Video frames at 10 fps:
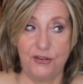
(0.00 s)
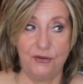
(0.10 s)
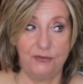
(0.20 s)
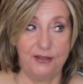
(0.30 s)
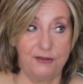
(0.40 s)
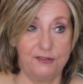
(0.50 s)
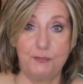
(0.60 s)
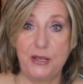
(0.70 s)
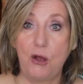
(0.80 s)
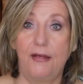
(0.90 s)
you know, there's
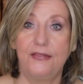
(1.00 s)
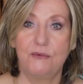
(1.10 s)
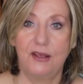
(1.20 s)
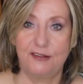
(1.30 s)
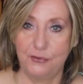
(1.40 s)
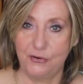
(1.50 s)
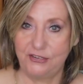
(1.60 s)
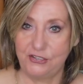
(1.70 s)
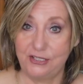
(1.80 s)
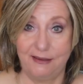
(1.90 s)
beyond their
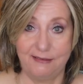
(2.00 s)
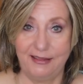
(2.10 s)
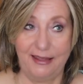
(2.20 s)
expiration dates.